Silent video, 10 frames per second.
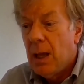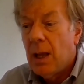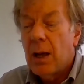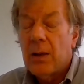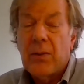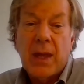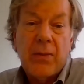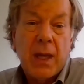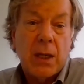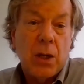And then
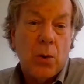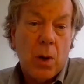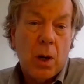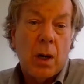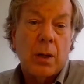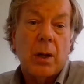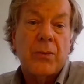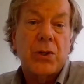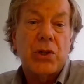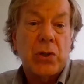they go on
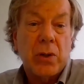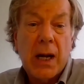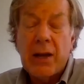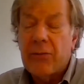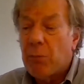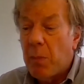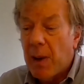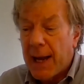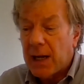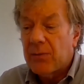the drive
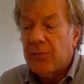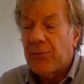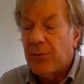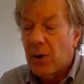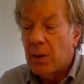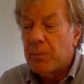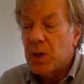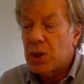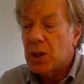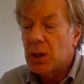back from
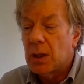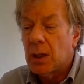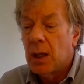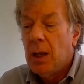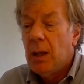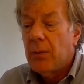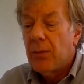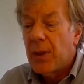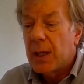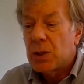Michigan.
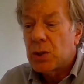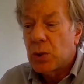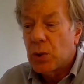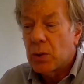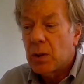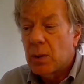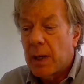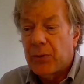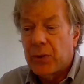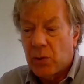They talk
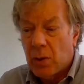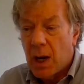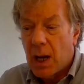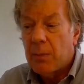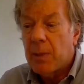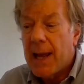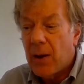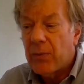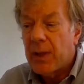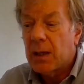about the crime and
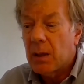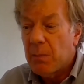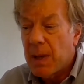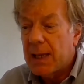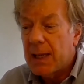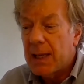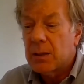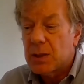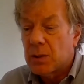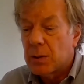how they're going to make it and
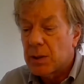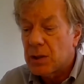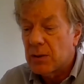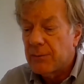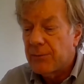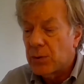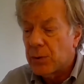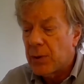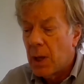so on and so forth.